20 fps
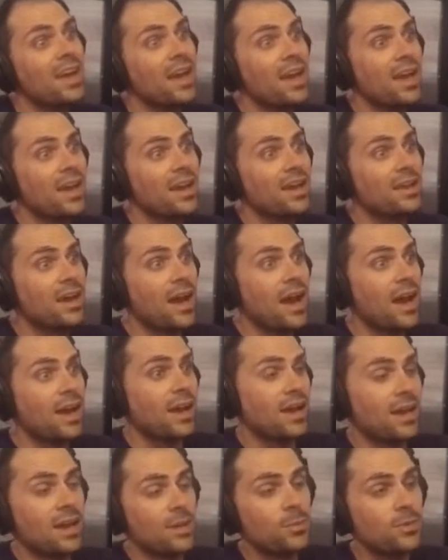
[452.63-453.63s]
and I
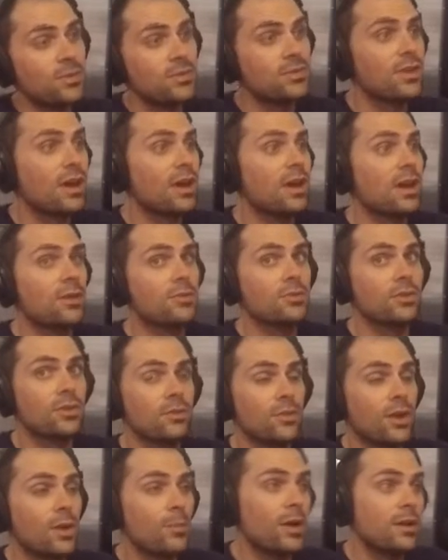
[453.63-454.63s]
got up and decided I was going
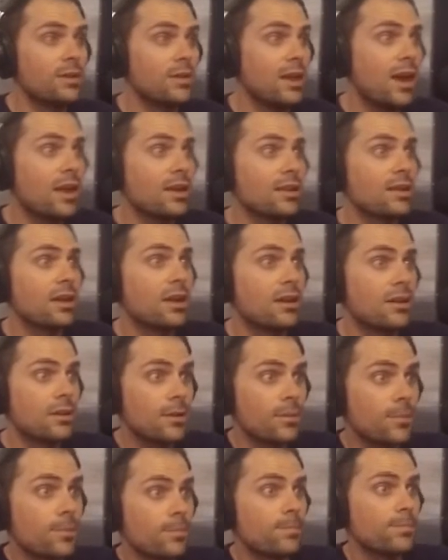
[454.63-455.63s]
to write my dad a letter
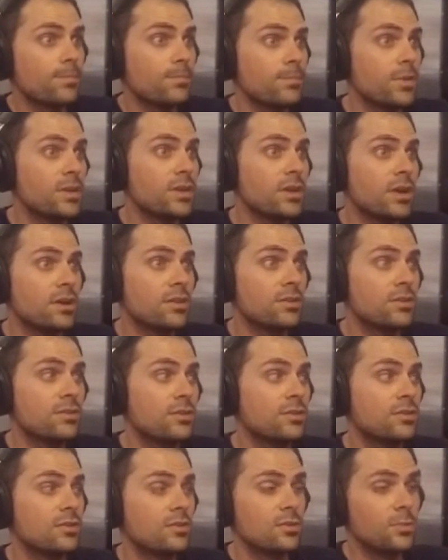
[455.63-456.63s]
because
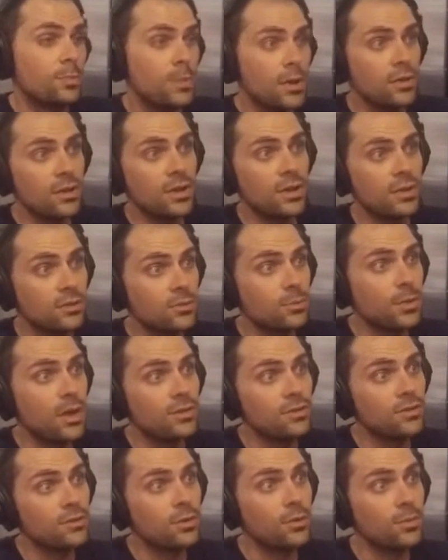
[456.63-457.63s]
this experience
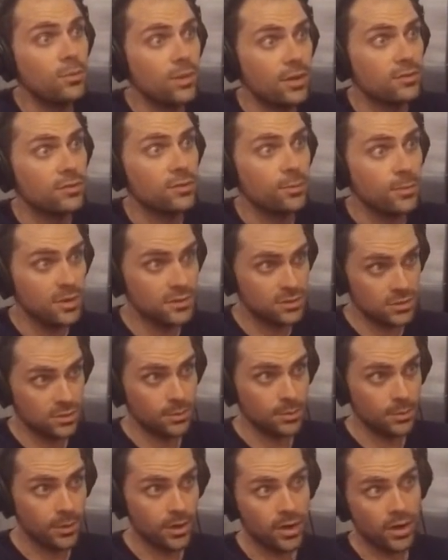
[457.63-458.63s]
meant so meant so much to
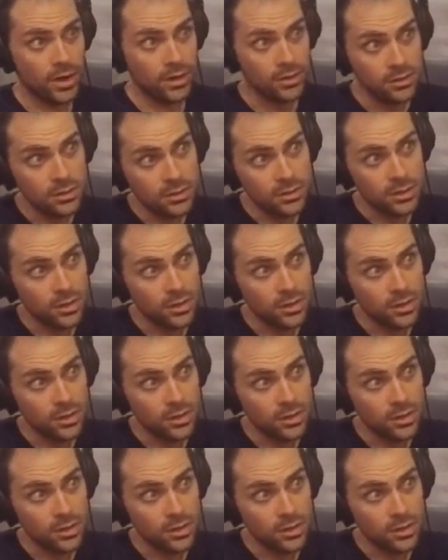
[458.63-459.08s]
me, Marianne.